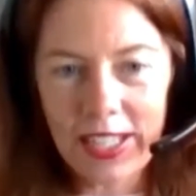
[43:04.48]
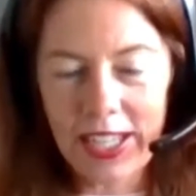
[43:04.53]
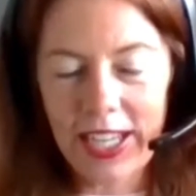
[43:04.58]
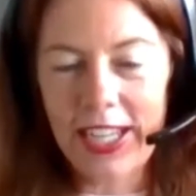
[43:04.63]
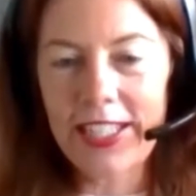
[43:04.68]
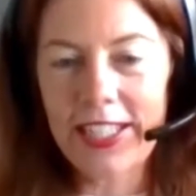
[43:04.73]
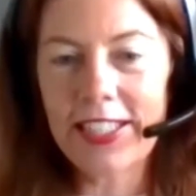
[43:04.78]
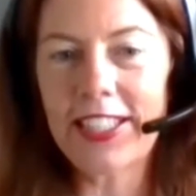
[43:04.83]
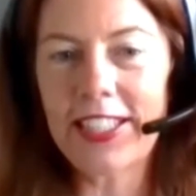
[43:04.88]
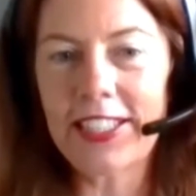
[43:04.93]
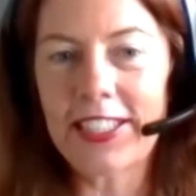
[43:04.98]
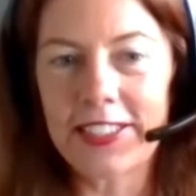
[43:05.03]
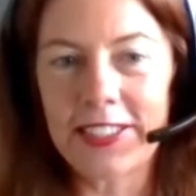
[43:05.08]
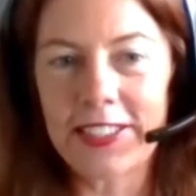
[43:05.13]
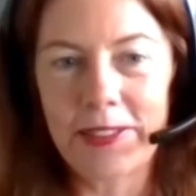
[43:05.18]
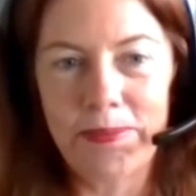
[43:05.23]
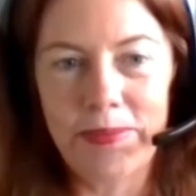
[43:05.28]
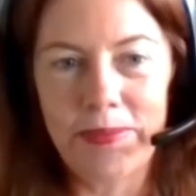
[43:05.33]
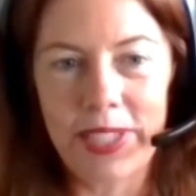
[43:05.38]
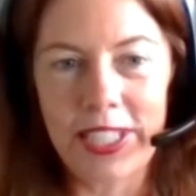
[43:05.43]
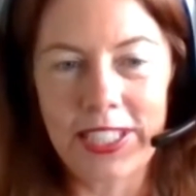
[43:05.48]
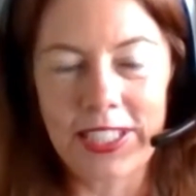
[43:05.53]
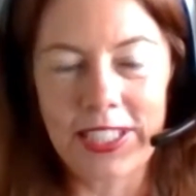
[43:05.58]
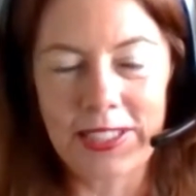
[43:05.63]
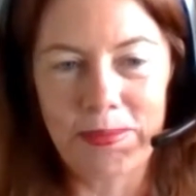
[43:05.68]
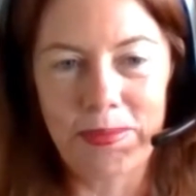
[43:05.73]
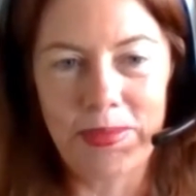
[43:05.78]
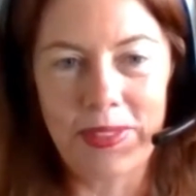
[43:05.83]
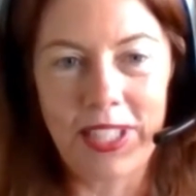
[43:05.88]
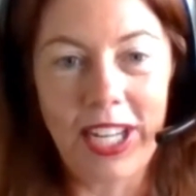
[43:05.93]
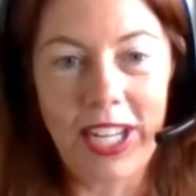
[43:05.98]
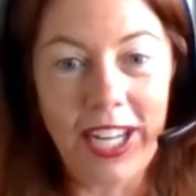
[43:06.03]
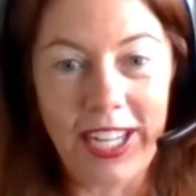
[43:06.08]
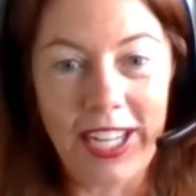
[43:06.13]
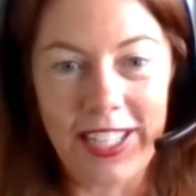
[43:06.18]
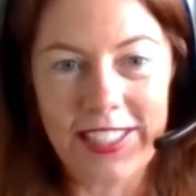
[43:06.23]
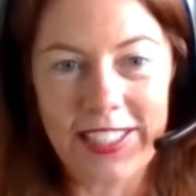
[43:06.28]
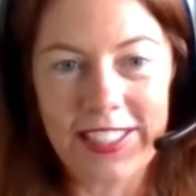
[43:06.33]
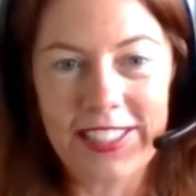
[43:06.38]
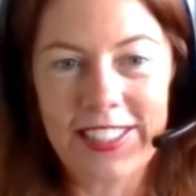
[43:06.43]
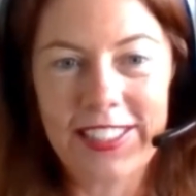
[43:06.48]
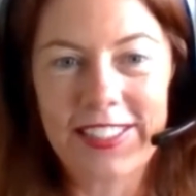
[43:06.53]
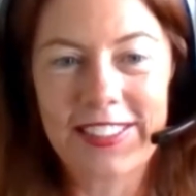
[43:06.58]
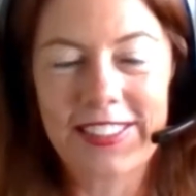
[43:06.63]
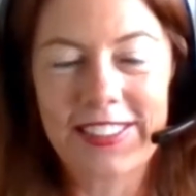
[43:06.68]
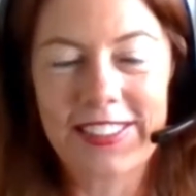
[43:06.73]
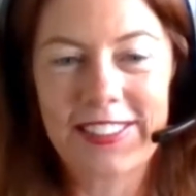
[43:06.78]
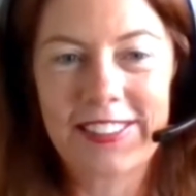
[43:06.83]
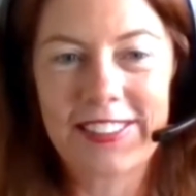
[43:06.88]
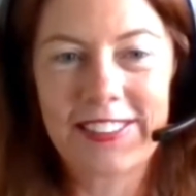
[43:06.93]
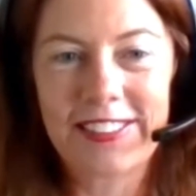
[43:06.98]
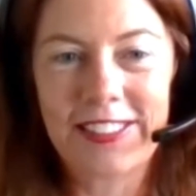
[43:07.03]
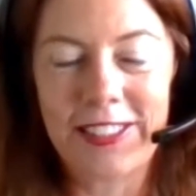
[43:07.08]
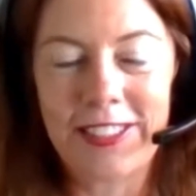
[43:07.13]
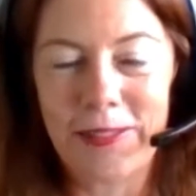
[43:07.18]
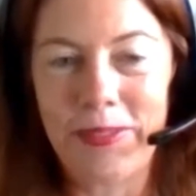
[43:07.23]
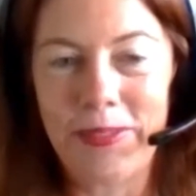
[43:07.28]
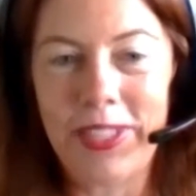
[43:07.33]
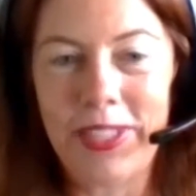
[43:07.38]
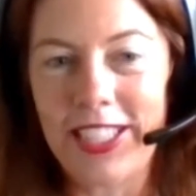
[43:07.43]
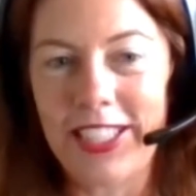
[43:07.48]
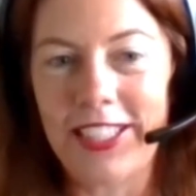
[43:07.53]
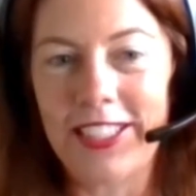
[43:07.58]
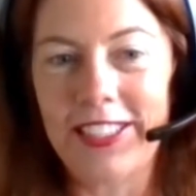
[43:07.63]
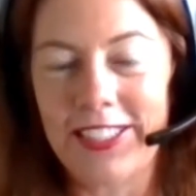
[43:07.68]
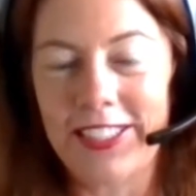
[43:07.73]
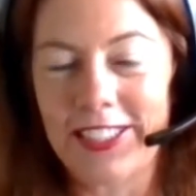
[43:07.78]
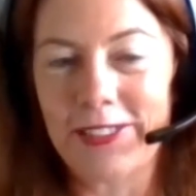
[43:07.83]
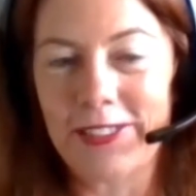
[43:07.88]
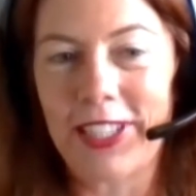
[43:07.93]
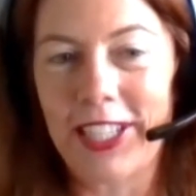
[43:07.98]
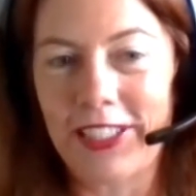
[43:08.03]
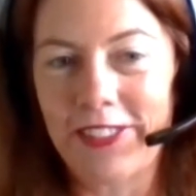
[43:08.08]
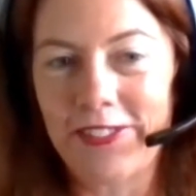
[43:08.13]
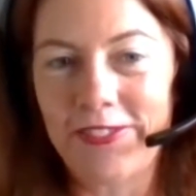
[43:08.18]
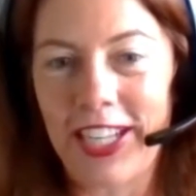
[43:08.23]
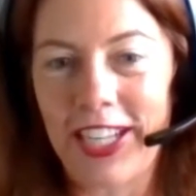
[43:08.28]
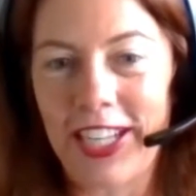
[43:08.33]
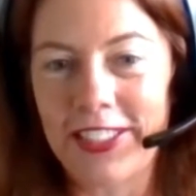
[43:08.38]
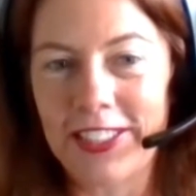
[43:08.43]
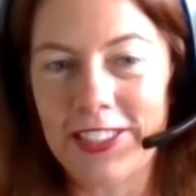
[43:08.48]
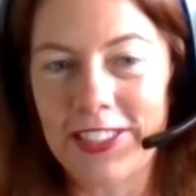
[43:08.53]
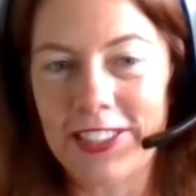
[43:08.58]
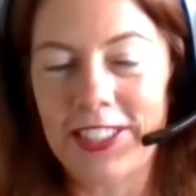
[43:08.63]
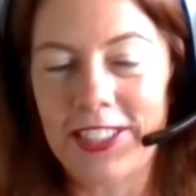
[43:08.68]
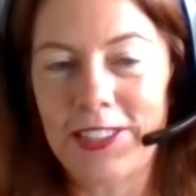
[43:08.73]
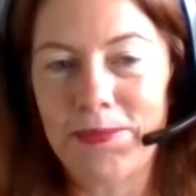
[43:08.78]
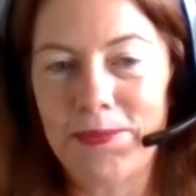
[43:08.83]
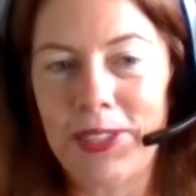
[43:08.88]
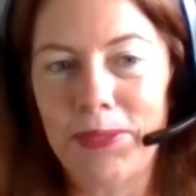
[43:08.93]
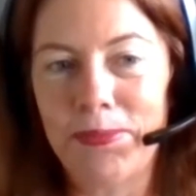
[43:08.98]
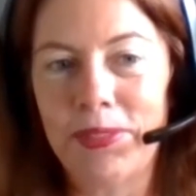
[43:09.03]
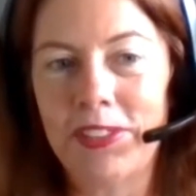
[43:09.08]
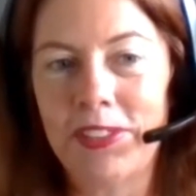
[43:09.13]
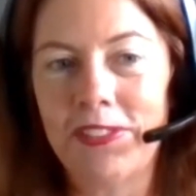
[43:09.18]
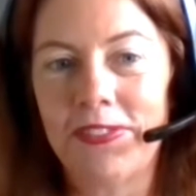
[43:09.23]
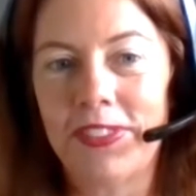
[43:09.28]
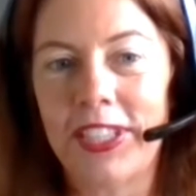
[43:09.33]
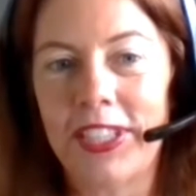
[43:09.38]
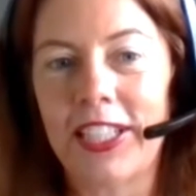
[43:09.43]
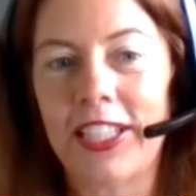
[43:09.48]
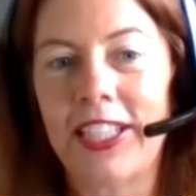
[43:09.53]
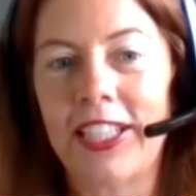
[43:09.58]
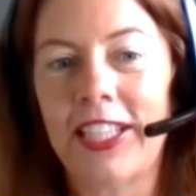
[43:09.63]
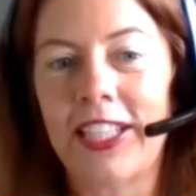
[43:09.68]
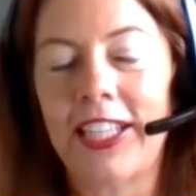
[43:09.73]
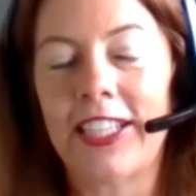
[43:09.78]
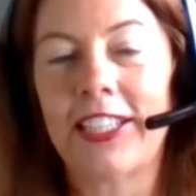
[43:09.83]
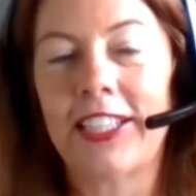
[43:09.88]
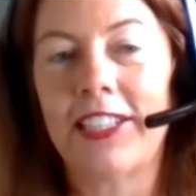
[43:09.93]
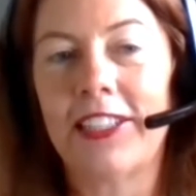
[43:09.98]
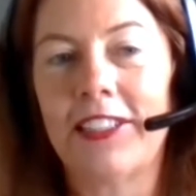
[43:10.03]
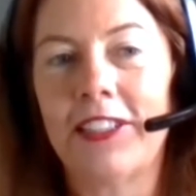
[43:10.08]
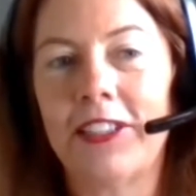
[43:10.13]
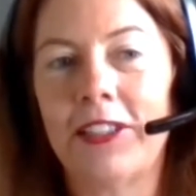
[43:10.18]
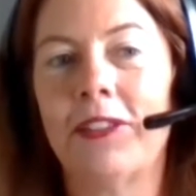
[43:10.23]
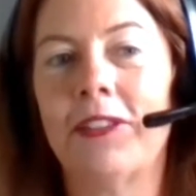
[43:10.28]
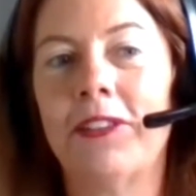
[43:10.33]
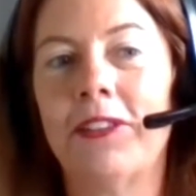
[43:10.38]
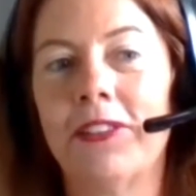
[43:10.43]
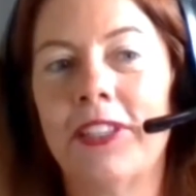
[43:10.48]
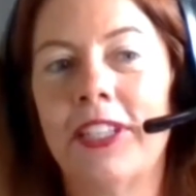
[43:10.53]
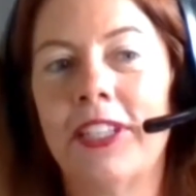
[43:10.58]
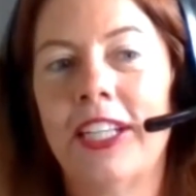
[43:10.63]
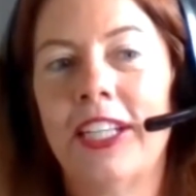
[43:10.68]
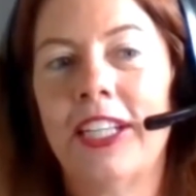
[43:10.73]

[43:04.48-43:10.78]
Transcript: think that's the biggest block to me, is what I've found is people feeling like, oh,